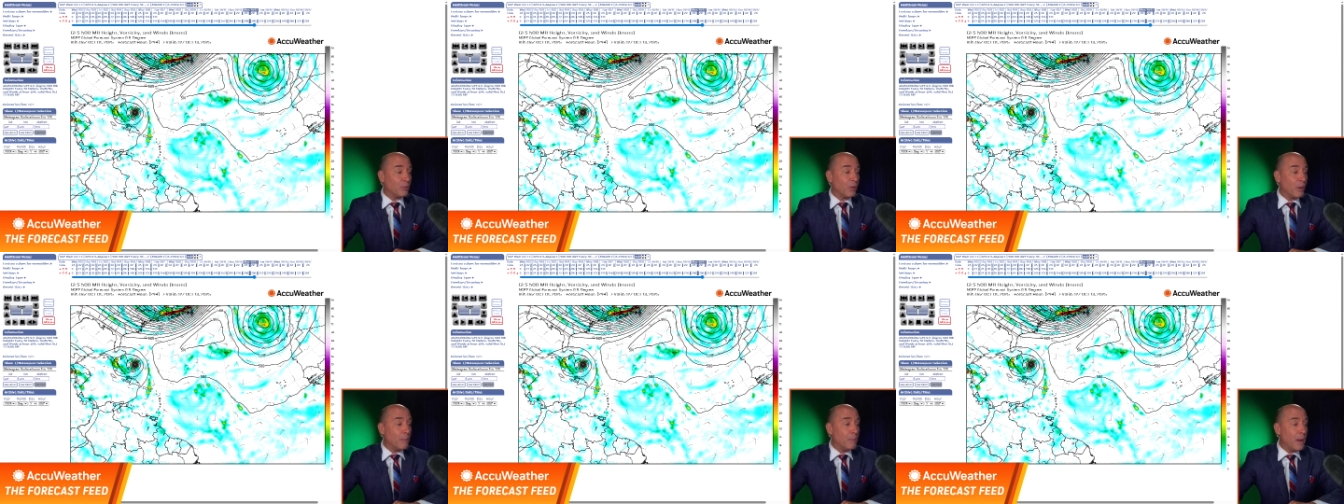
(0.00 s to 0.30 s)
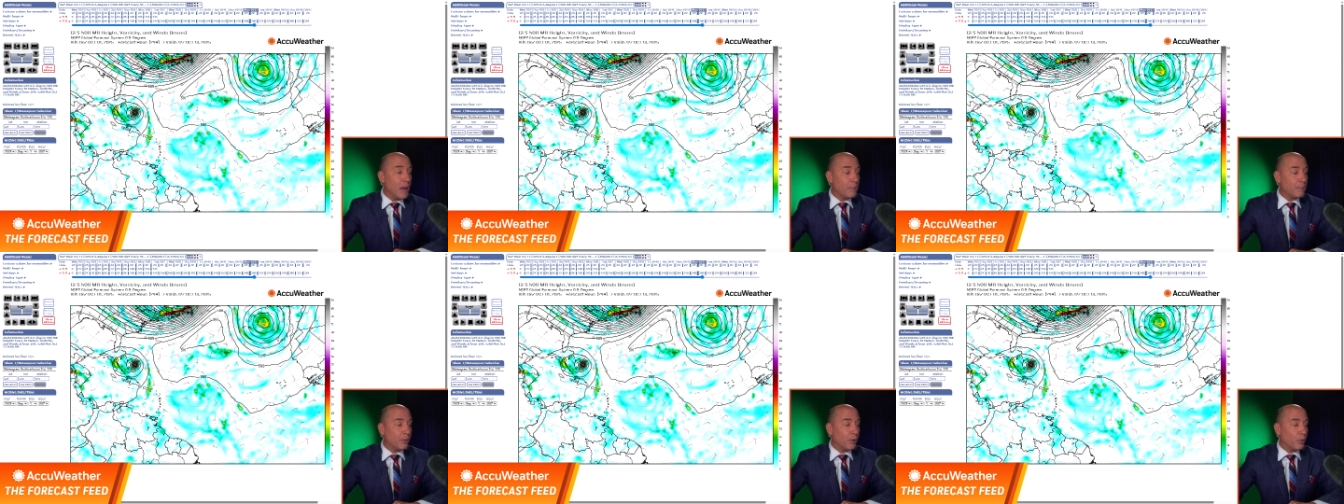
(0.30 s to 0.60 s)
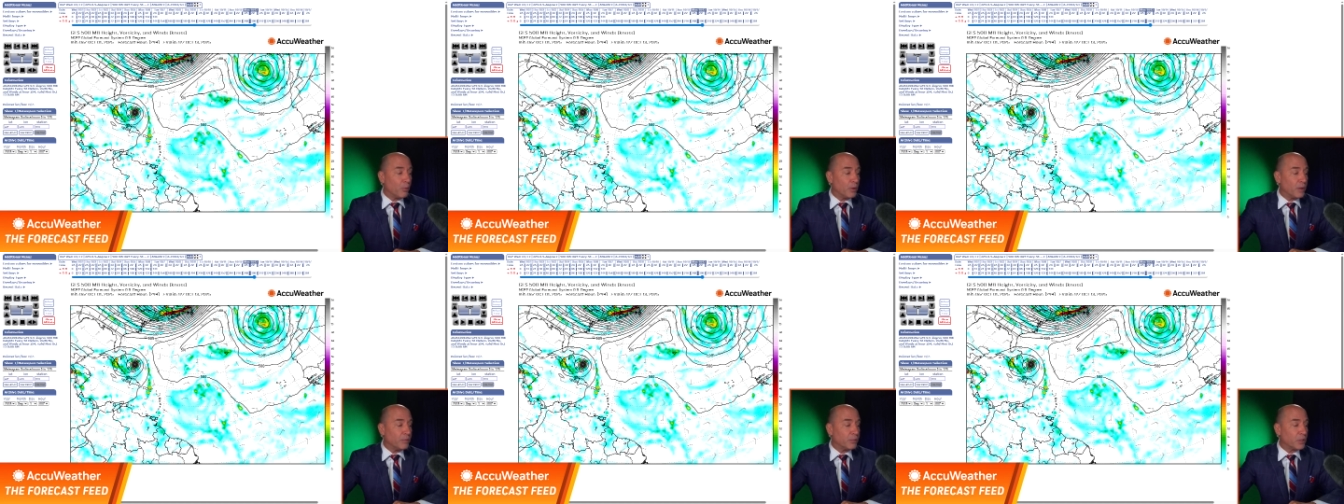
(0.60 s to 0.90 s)
And
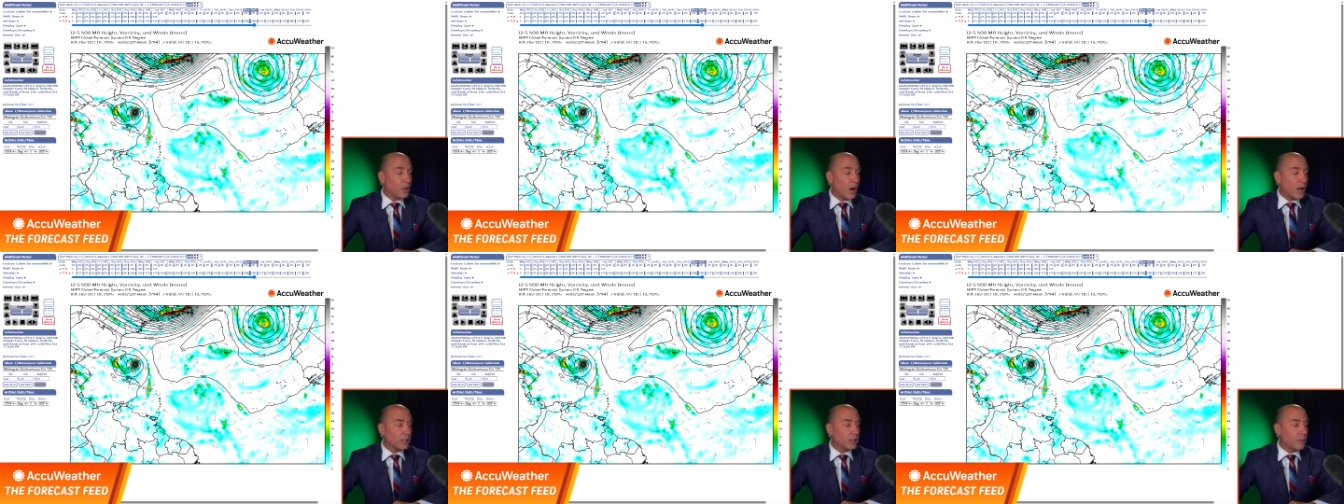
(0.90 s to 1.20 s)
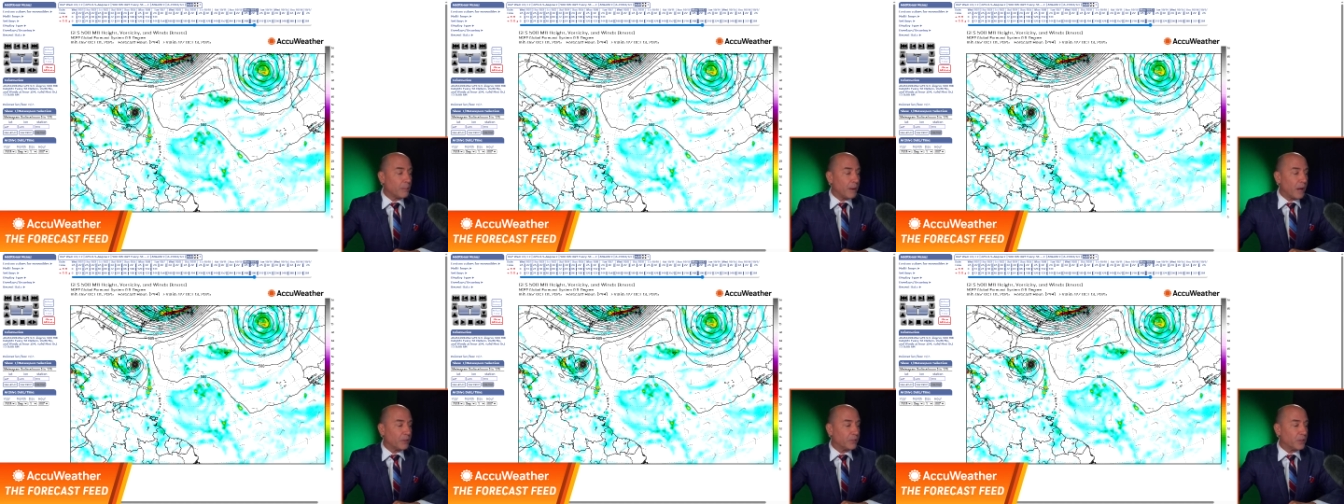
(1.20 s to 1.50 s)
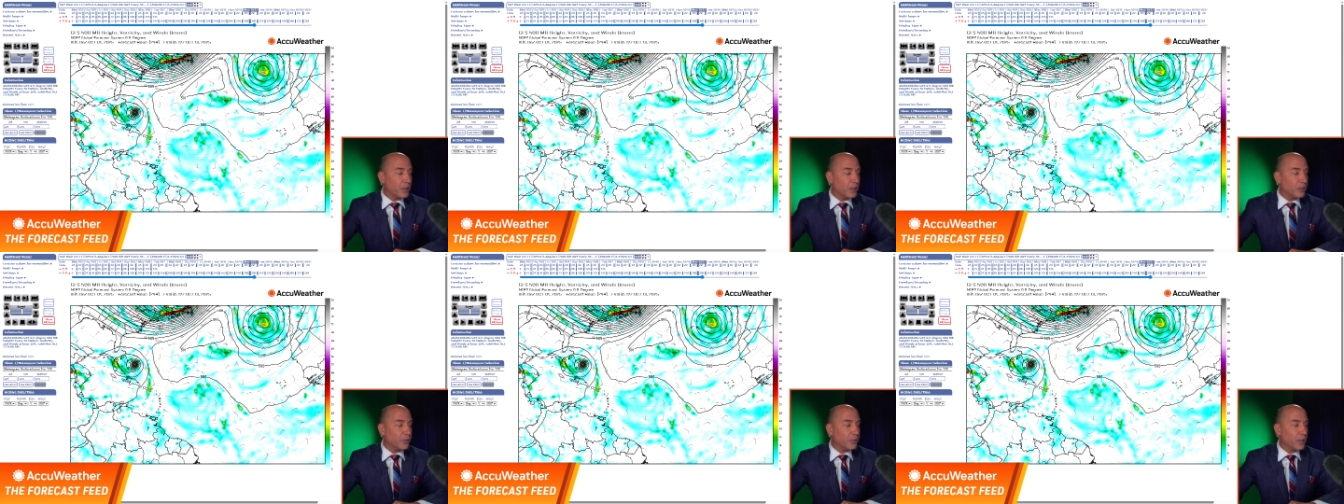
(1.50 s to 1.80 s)
remember, we've talked
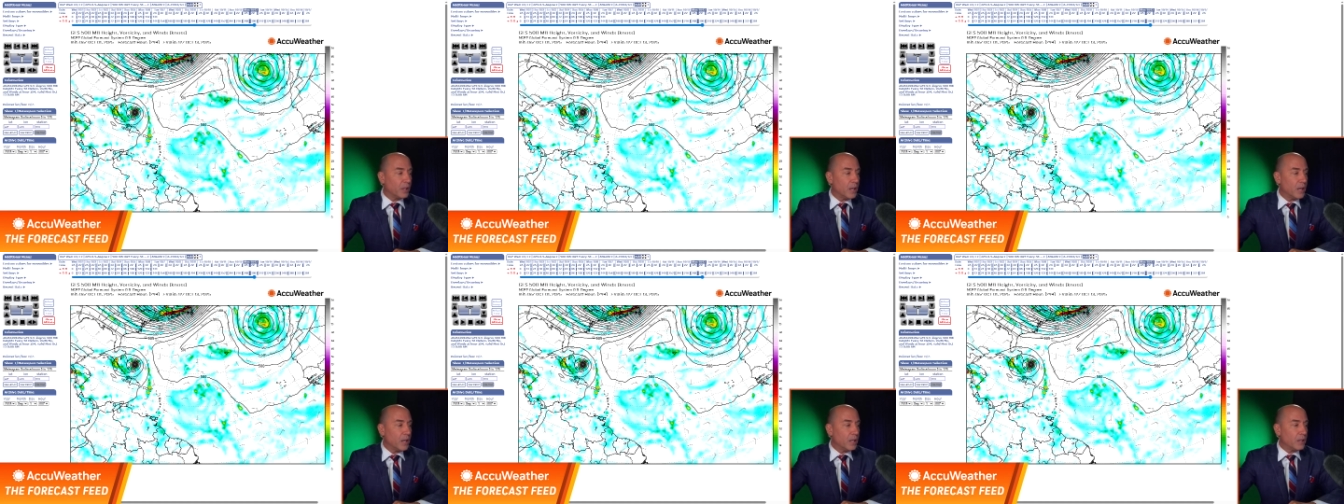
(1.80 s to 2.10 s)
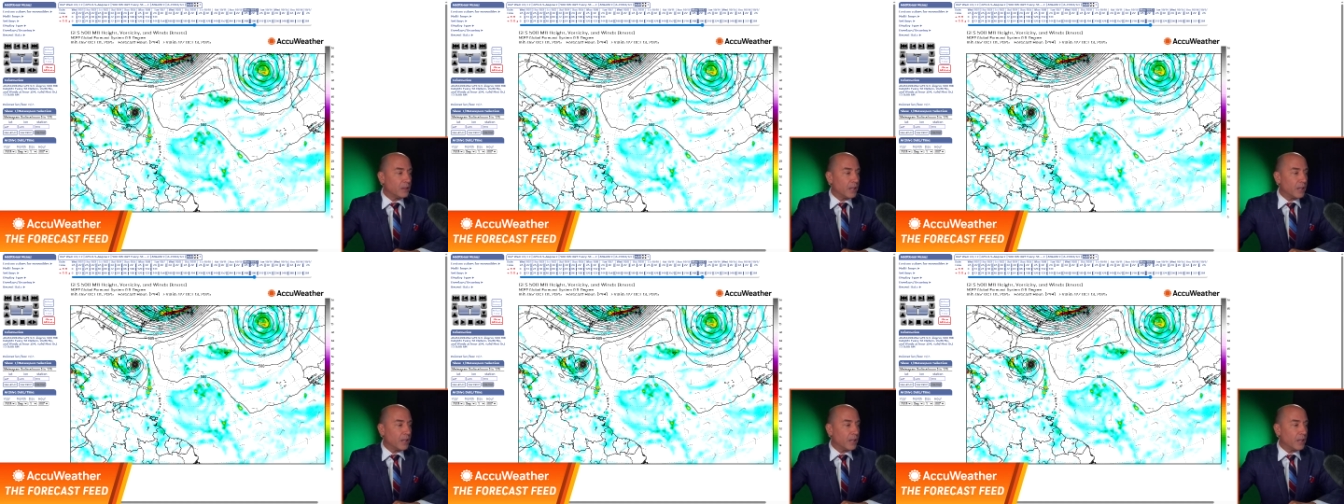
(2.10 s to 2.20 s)
about this.